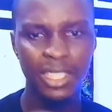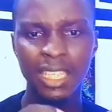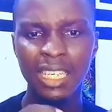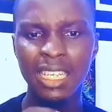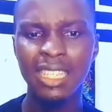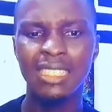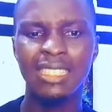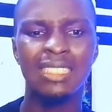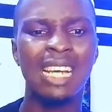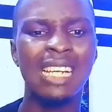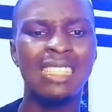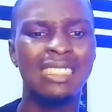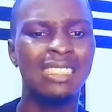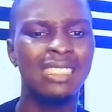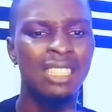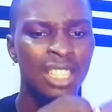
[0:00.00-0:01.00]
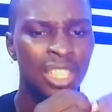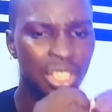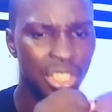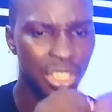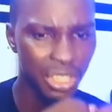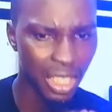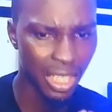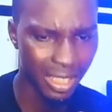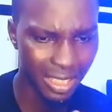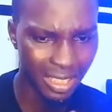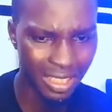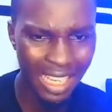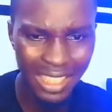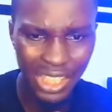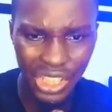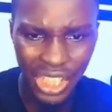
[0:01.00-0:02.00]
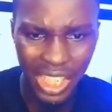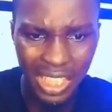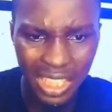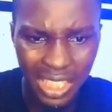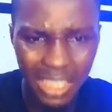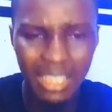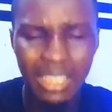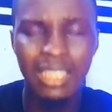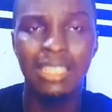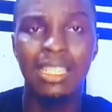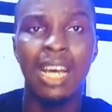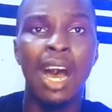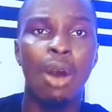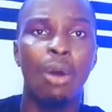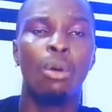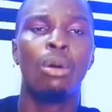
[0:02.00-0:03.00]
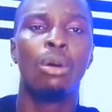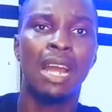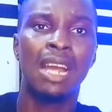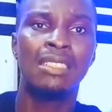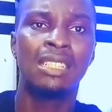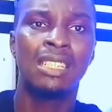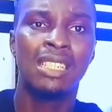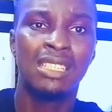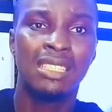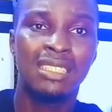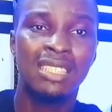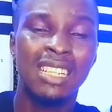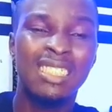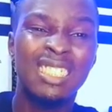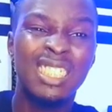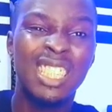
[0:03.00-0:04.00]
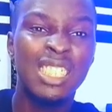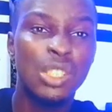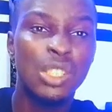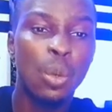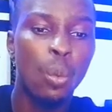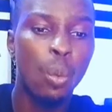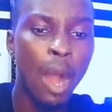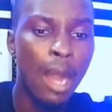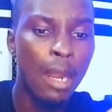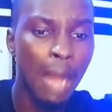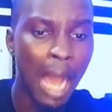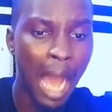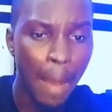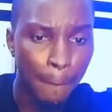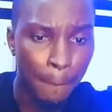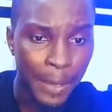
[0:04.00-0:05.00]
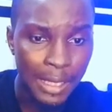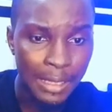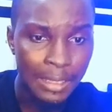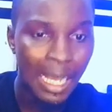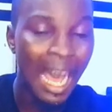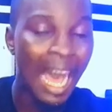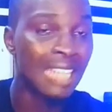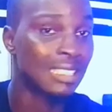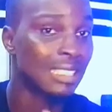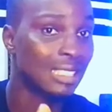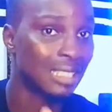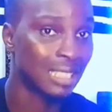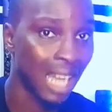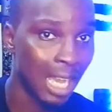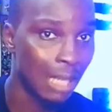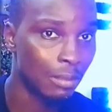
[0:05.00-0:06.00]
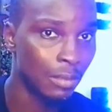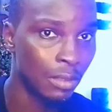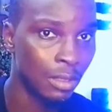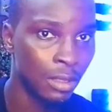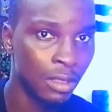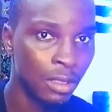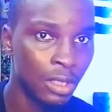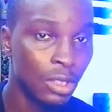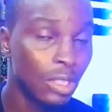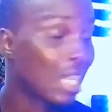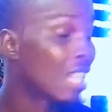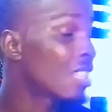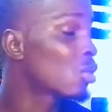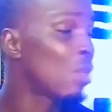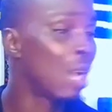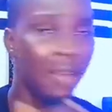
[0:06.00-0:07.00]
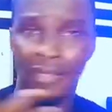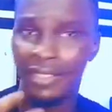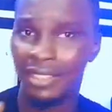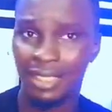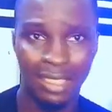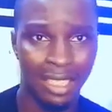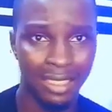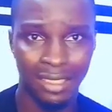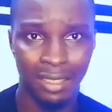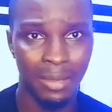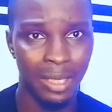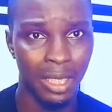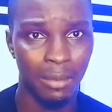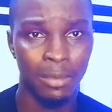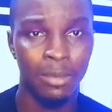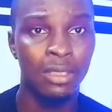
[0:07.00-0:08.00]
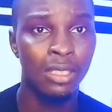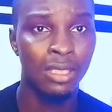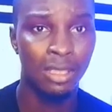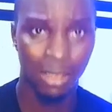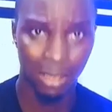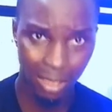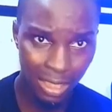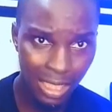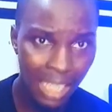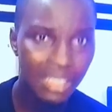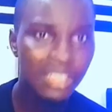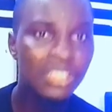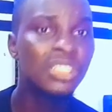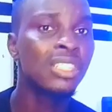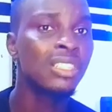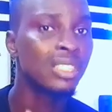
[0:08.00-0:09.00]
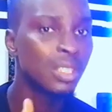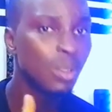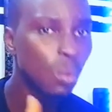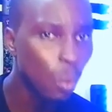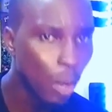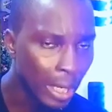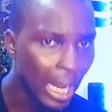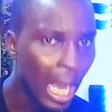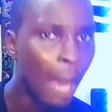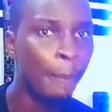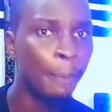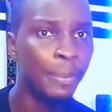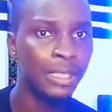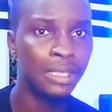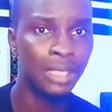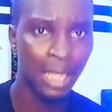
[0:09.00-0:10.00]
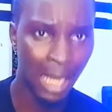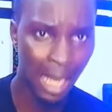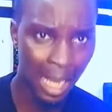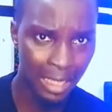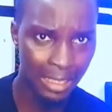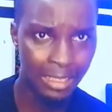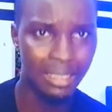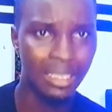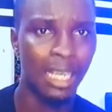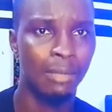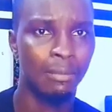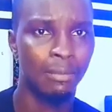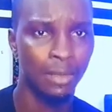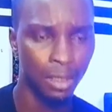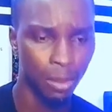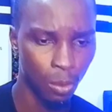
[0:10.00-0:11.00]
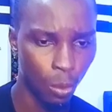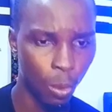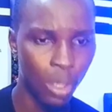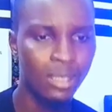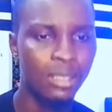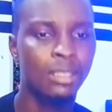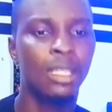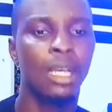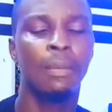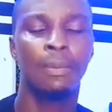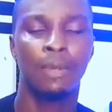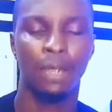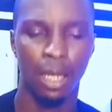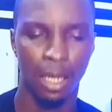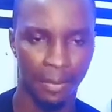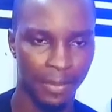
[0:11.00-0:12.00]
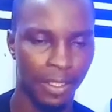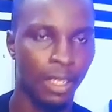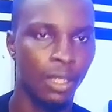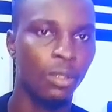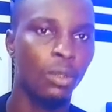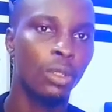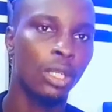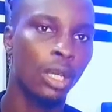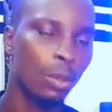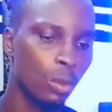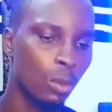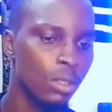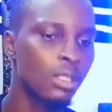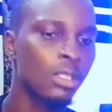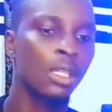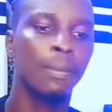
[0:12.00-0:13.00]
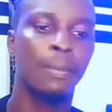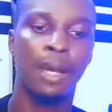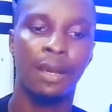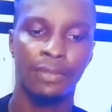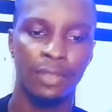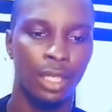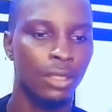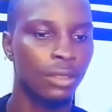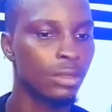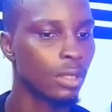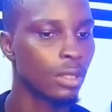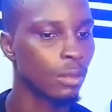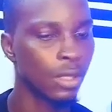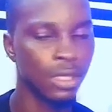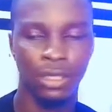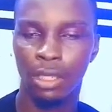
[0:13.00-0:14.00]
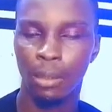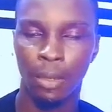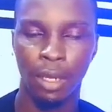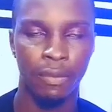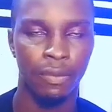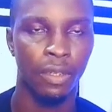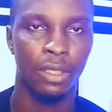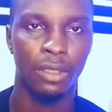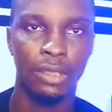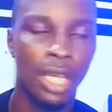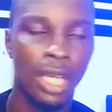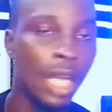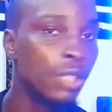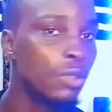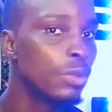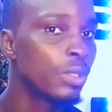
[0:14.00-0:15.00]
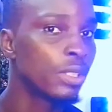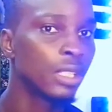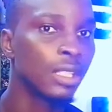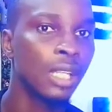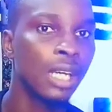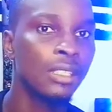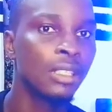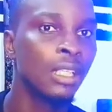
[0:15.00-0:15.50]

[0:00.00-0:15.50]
starting start changing now. Right, start changing one habit at a time. You can't do everything at the same time. Start changing one habit at a time, one step after another, one step after another, one step after another, and you will see that